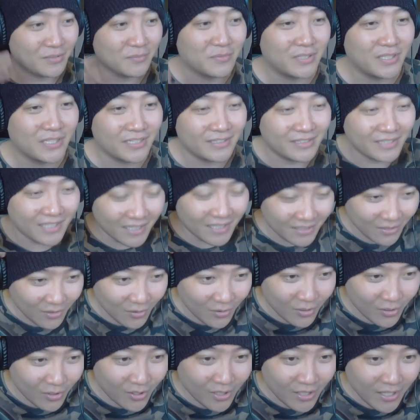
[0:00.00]
like that.
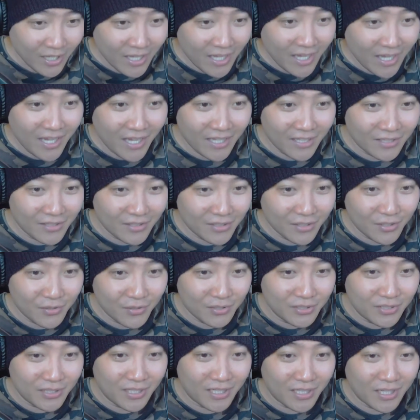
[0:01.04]
Or and the good
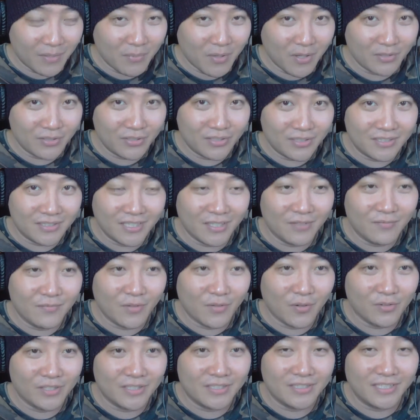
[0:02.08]
thing about this
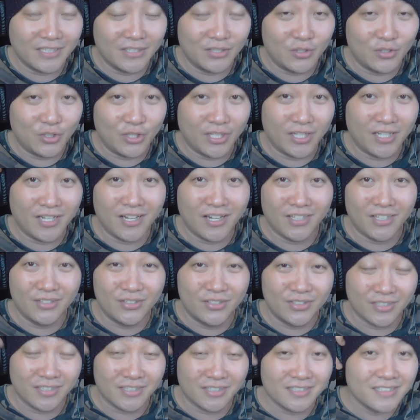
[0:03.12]
headphone is that you can
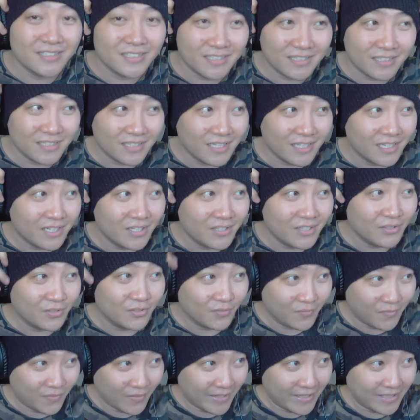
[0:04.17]
adjust the
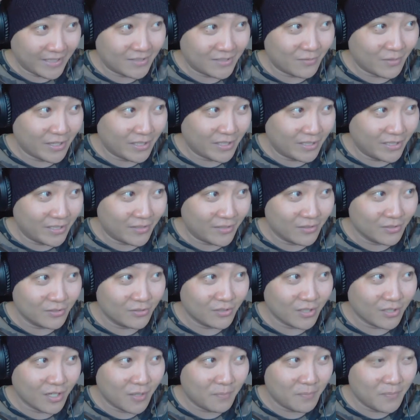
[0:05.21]
flex right here on
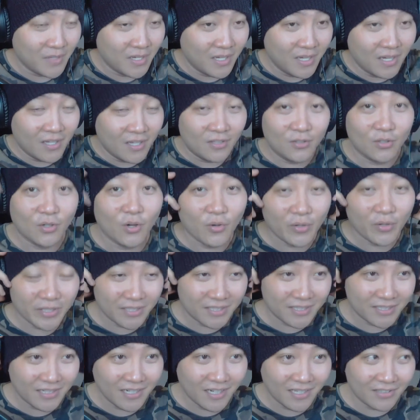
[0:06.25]
top. Though
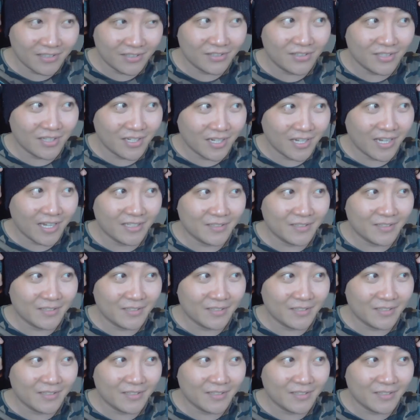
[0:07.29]
it's not that